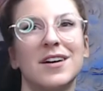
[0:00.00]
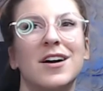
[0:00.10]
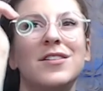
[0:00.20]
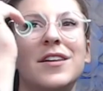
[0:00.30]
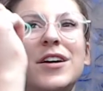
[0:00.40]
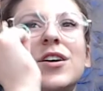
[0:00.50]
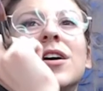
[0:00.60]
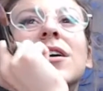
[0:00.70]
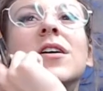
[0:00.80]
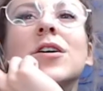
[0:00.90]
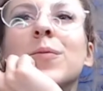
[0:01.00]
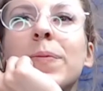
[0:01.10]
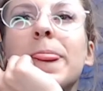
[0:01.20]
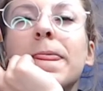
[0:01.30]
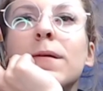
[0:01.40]
A
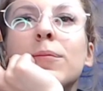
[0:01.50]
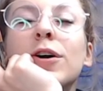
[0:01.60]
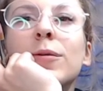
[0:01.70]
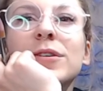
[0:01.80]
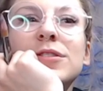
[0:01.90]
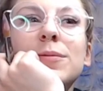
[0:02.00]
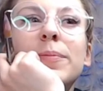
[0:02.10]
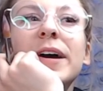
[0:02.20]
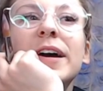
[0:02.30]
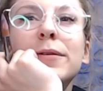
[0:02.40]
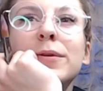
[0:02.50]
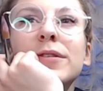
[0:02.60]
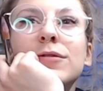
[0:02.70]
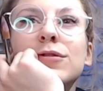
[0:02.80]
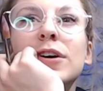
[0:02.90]
little. Probably some
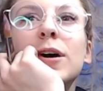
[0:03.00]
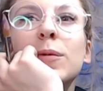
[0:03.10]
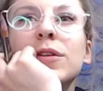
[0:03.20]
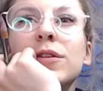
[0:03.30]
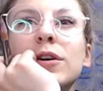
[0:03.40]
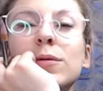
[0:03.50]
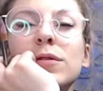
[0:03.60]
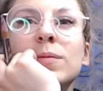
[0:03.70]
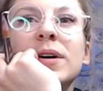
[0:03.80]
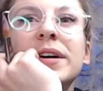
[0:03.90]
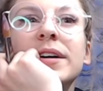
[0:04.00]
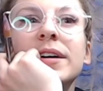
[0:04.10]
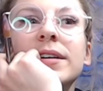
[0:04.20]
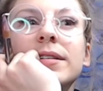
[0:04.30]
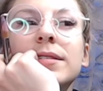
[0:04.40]
bandwidth drop. I thought it was my
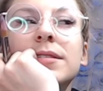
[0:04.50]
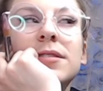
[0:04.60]
end.